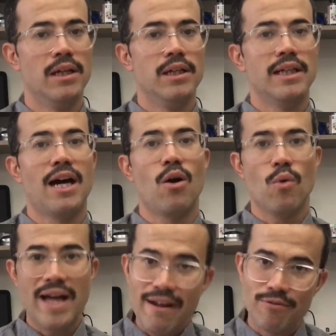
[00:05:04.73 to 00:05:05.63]

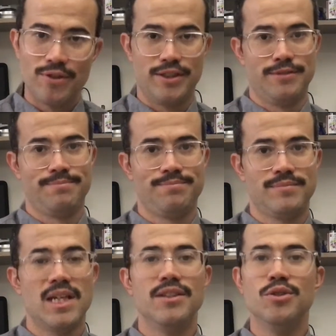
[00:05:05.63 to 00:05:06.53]
However,
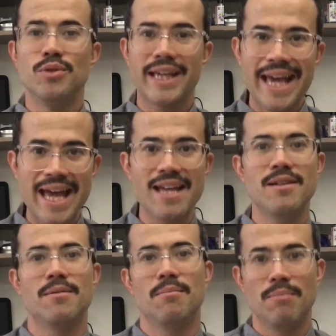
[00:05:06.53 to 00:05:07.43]
you
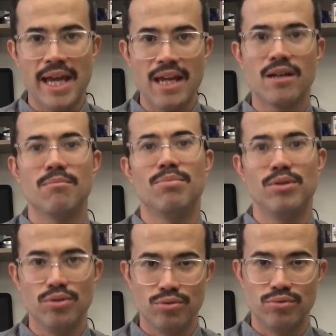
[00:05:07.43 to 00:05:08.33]
can make
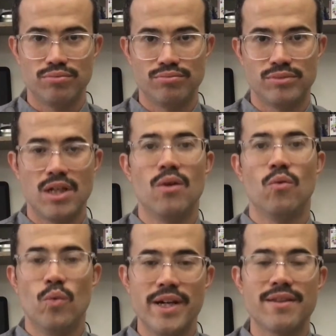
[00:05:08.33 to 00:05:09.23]
blue
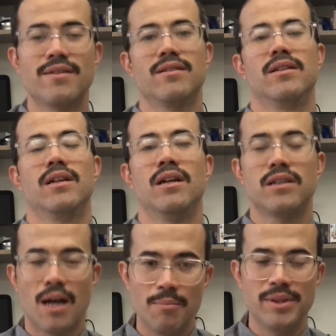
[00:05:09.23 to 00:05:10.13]
with a
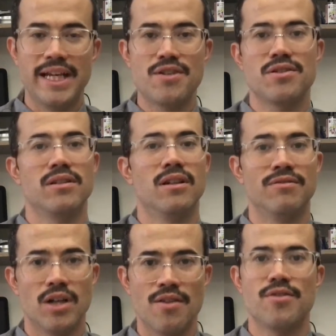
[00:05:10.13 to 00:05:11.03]
combination of
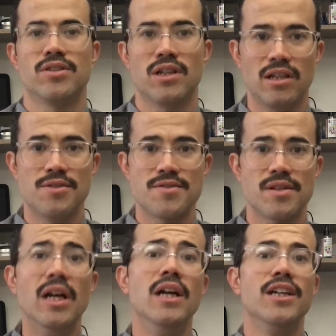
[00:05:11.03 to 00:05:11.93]
other colors.
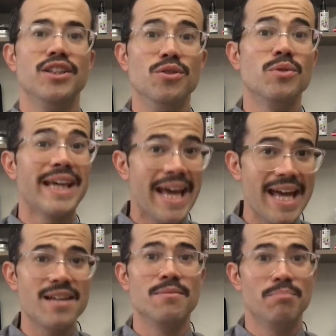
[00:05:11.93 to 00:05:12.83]
You
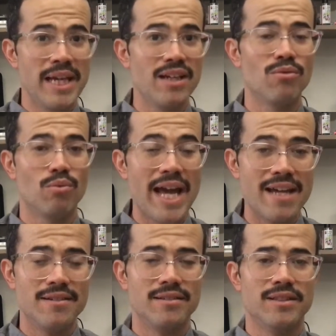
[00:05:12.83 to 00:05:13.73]
can make
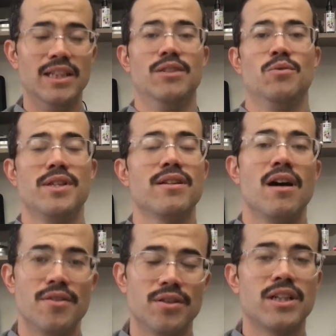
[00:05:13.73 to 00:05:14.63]
red with
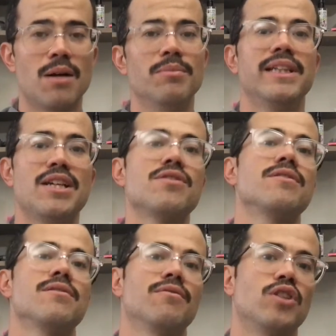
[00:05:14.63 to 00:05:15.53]
other combinations
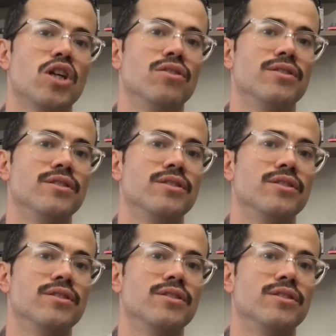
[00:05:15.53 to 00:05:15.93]
of color.